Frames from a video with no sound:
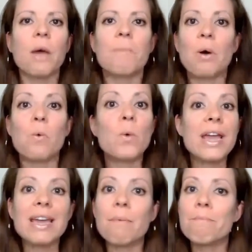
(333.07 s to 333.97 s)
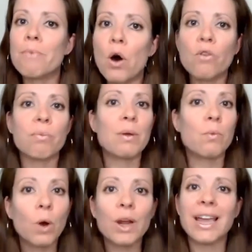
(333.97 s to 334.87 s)
But we can both be
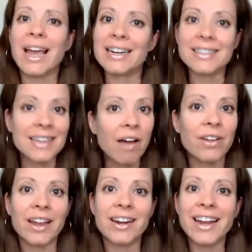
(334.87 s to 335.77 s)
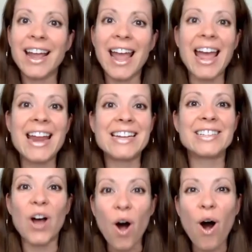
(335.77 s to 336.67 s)
working at a 7 and
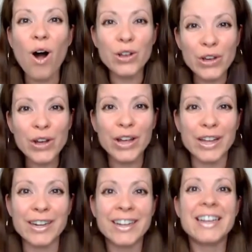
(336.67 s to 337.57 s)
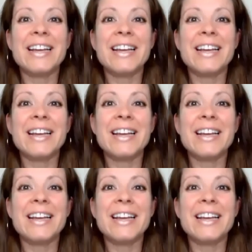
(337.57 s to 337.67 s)
it's all good.